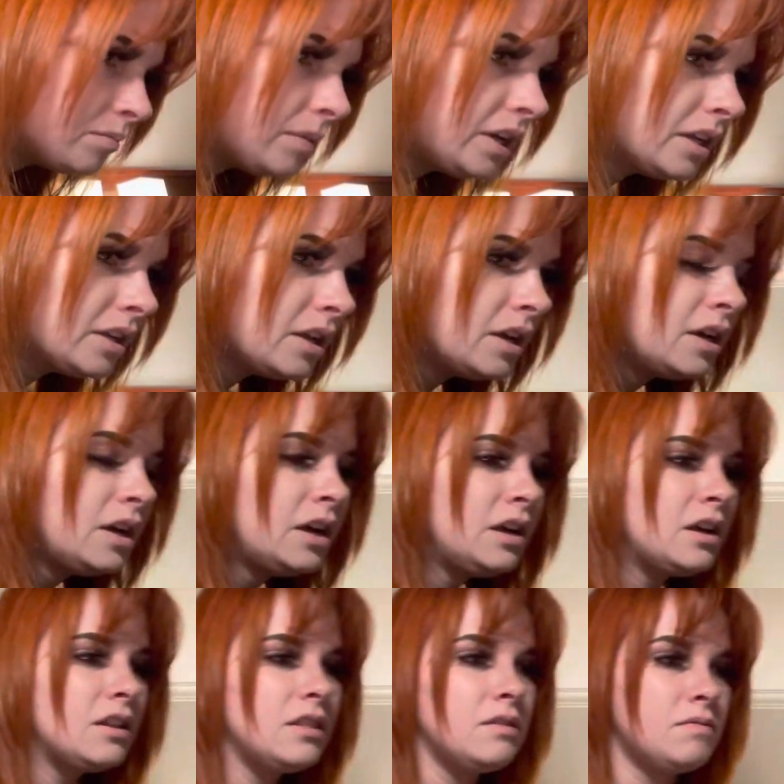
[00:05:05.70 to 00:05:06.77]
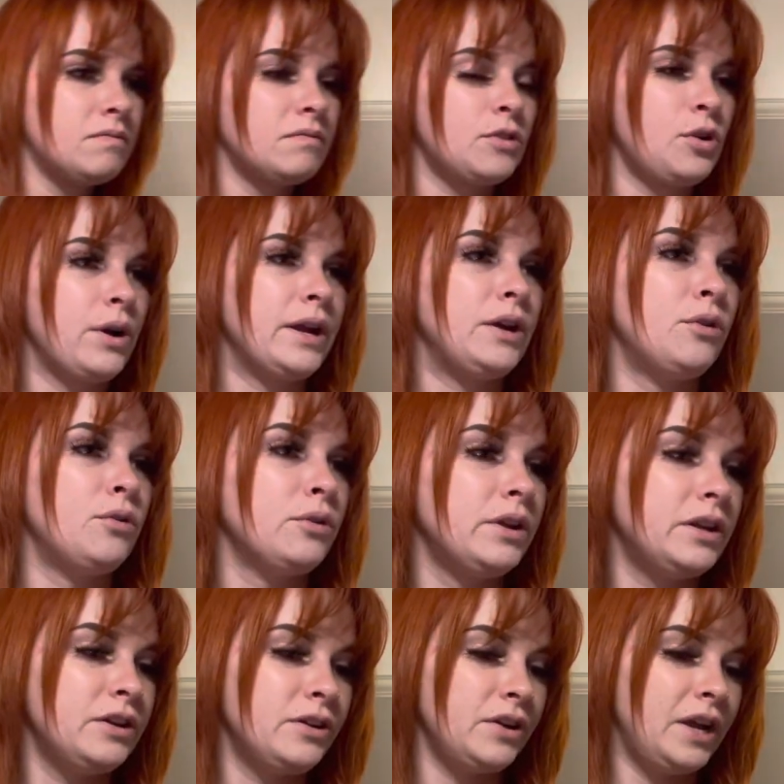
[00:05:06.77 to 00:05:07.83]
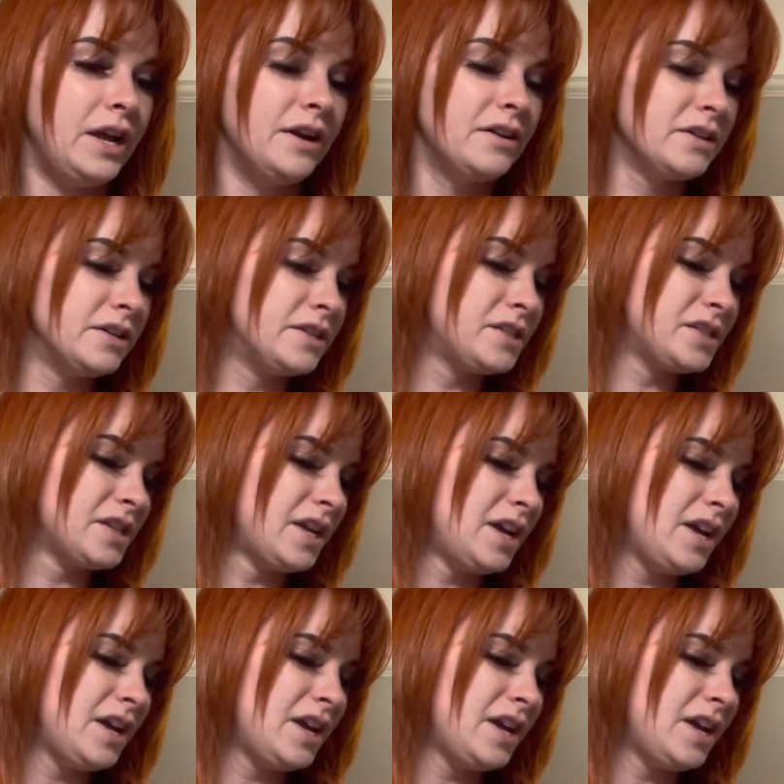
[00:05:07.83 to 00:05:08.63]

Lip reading: being crinkled in your ears.